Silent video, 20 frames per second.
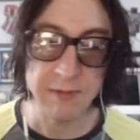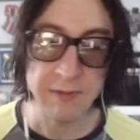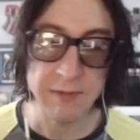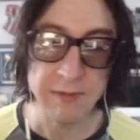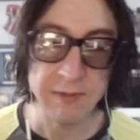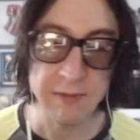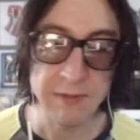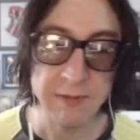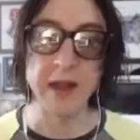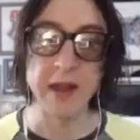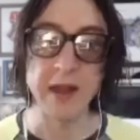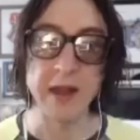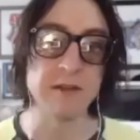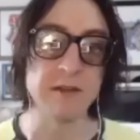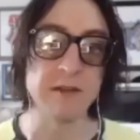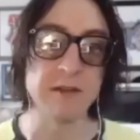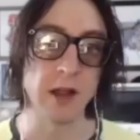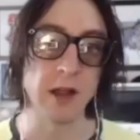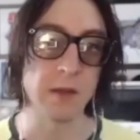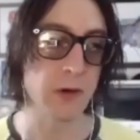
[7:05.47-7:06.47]
And listen, I'm
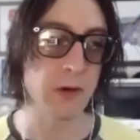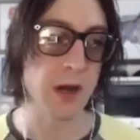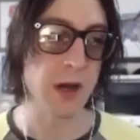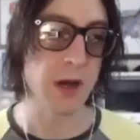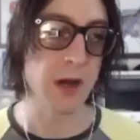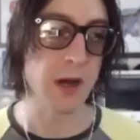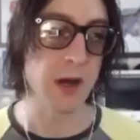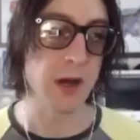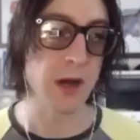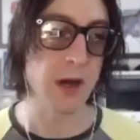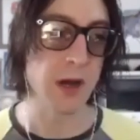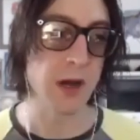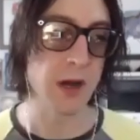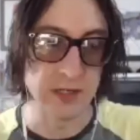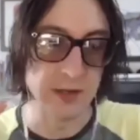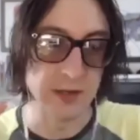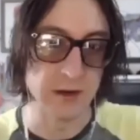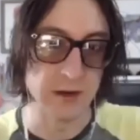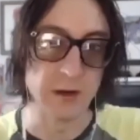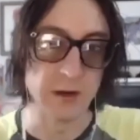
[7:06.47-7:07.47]
not a developer, I'm not an
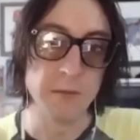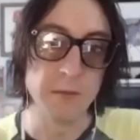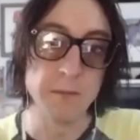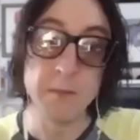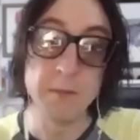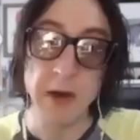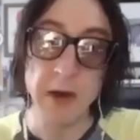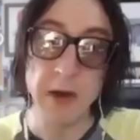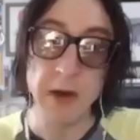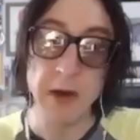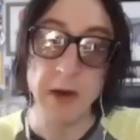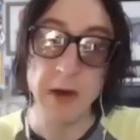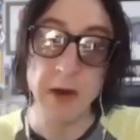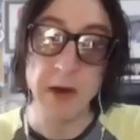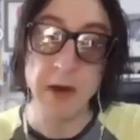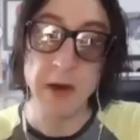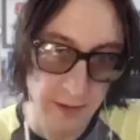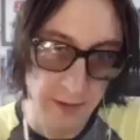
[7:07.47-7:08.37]
engineer, but